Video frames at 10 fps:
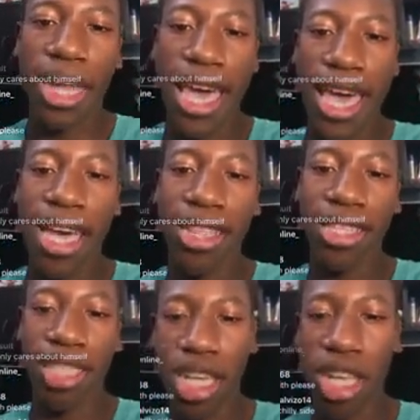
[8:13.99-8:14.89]
hey,
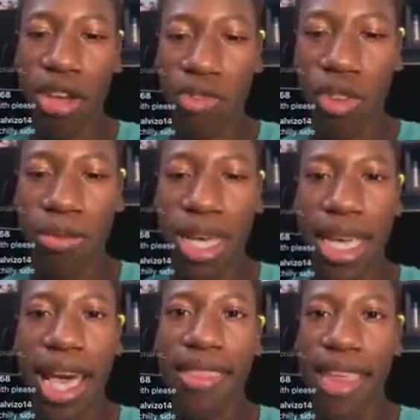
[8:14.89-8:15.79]
this kid interviewed
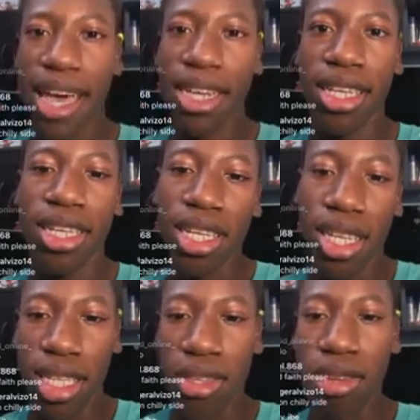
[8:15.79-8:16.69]
me, and then
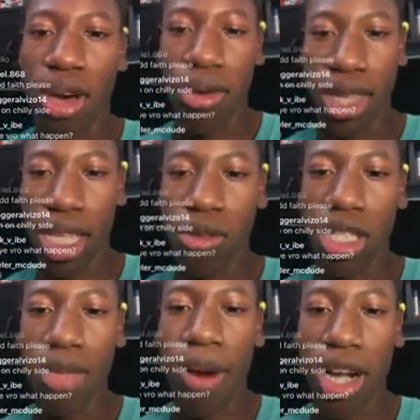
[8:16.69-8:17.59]
things would
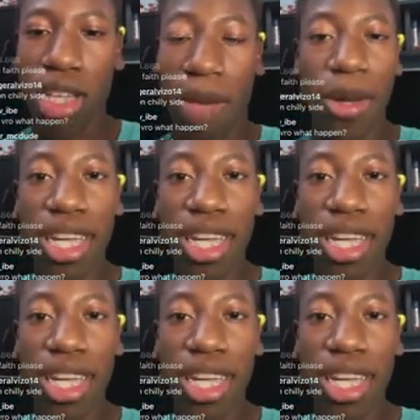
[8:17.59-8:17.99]
have sparked off.